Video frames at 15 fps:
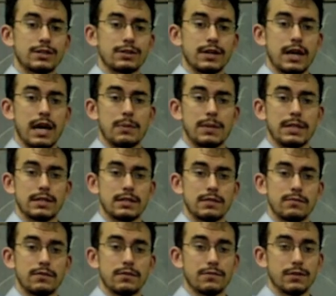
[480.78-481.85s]
or comments,
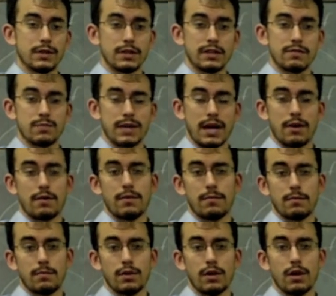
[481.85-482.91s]
feel free to leave them down
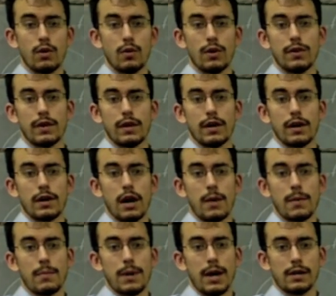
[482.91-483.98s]
below in the
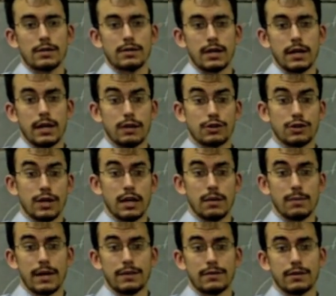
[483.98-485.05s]
comment box, and I'll try to get
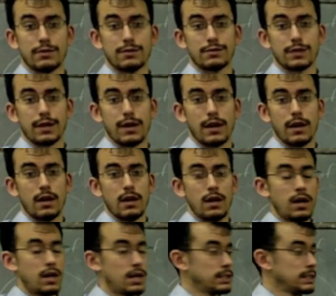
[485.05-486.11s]
back to you as soon as I can.
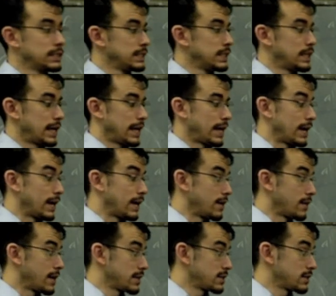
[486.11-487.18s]
And
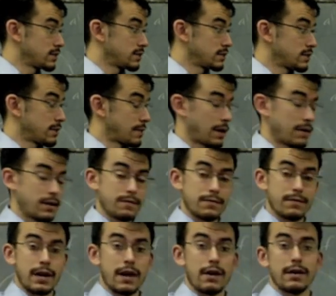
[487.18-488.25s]
that's about it for
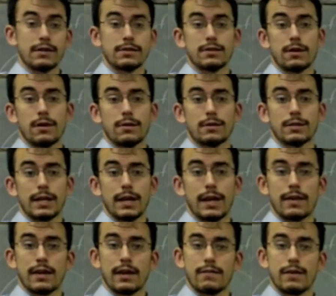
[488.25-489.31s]
area of circles. I can't
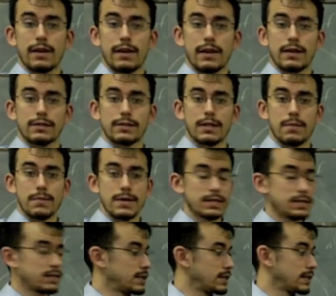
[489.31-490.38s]
think of anything else that I missed.
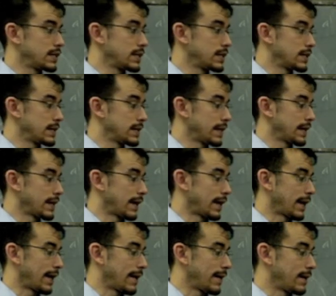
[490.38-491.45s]

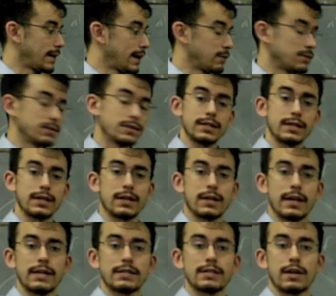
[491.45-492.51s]
And I will see you in
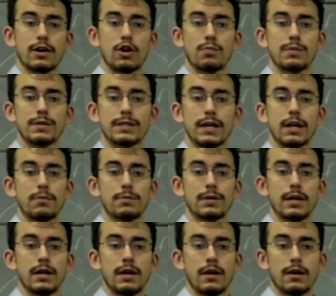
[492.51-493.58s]
class, and I hope this helped.
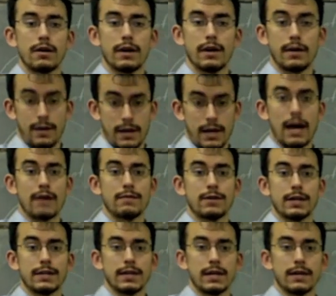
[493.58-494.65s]
Alright, have a
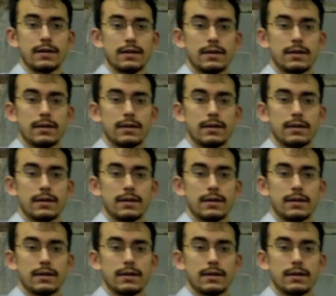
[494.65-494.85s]
great day.